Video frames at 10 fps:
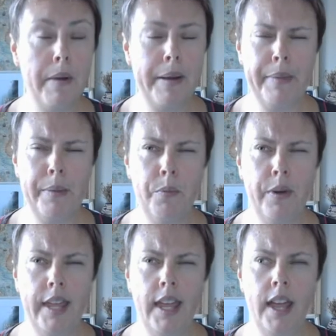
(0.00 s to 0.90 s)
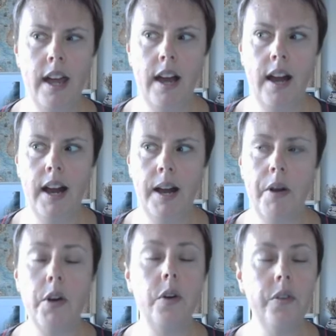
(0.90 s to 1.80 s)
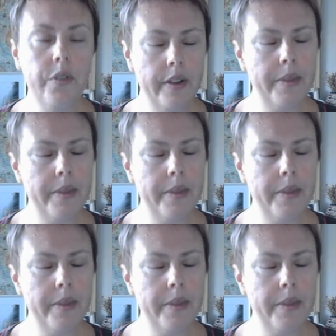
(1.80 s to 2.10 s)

the Richmond Tigers won their game